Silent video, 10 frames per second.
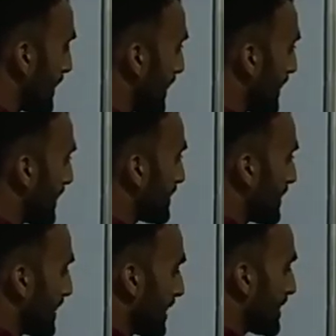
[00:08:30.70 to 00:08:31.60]
and
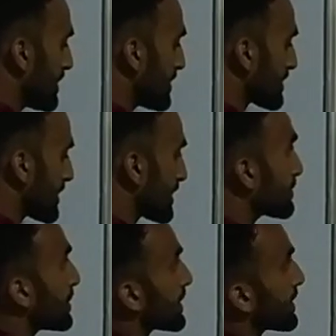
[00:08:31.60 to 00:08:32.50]
AE is nothing
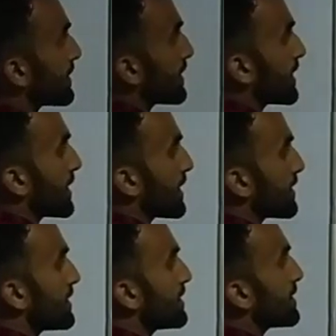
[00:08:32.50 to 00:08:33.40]
but
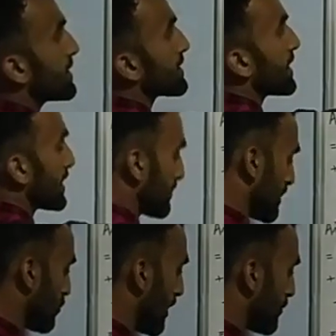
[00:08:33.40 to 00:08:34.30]

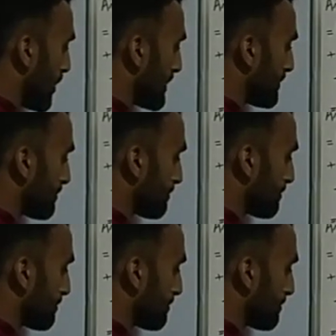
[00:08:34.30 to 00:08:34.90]
y1